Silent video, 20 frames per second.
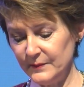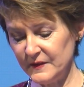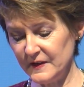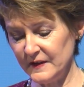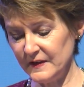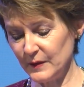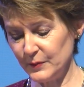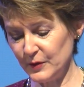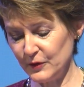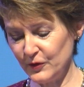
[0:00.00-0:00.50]

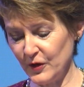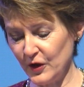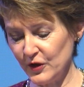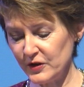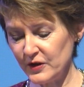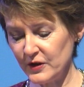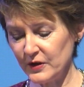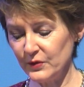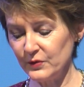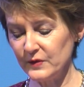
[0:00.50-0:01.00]
is a
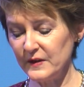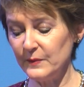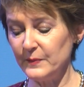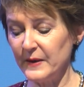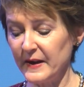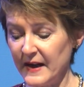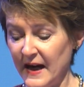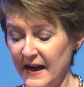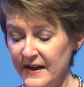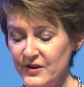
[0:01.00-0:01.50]
challenge
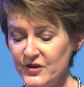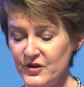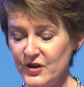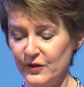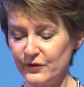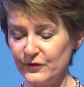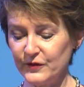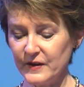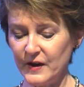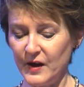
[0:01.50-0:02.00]
for
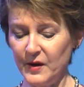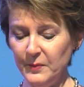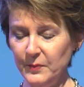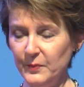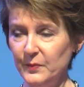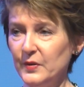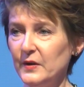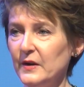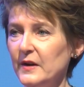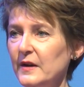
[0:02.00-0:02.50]

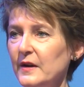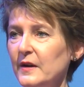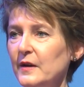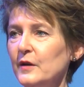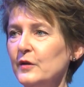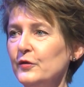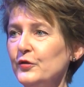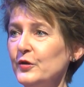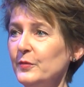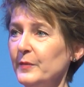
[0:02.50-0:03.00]
advertising
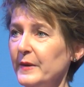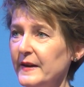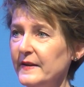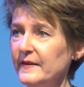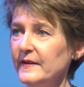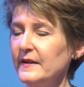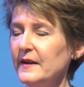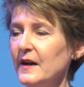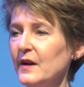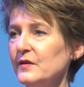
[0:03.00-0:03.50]
income.
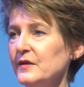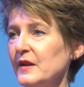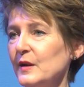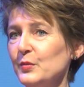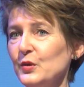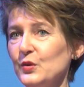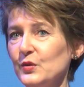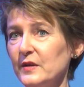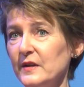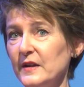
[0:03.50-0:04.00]

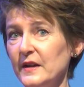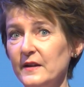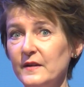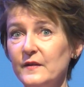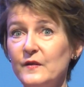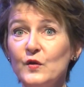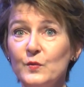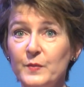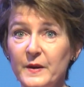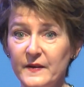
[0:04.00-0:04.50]

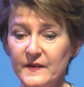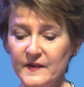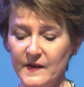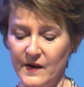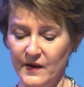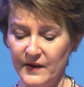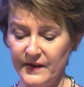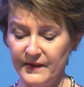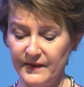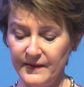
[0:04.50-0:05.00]

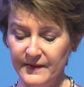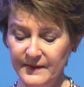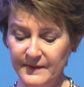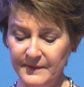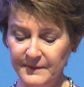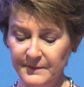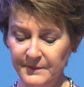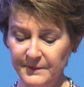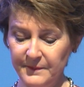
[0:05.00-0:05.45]
Populations